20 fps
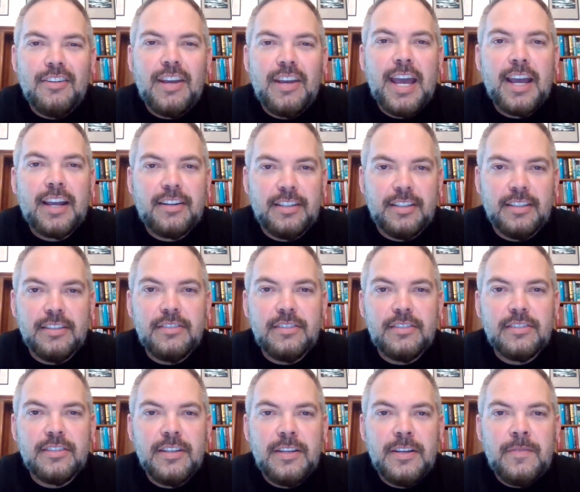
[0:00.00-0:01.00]

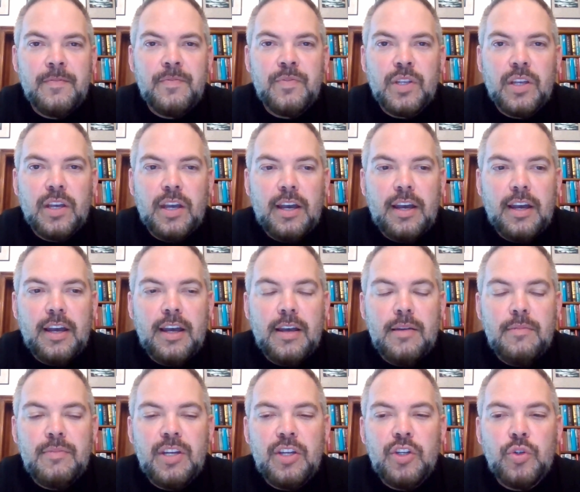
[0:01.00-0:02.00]
actors
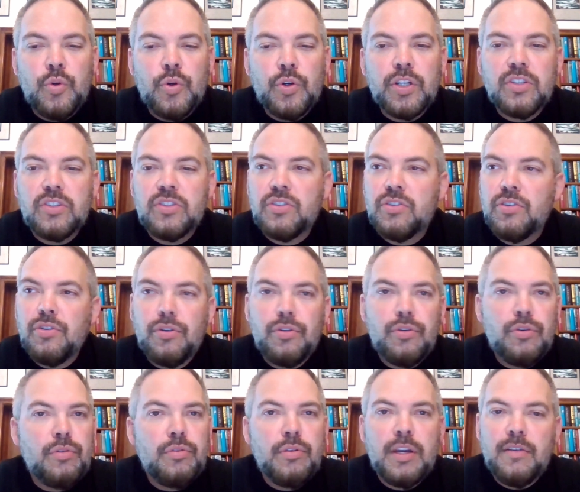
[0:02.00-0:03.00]
in order
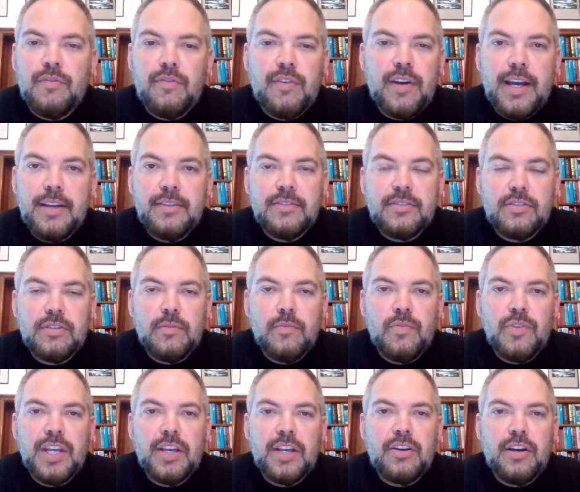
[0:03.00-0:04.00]
to advance
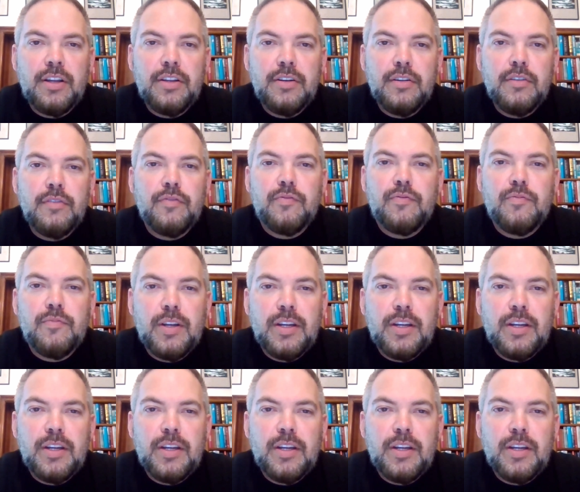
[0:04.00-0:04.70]
their kind of,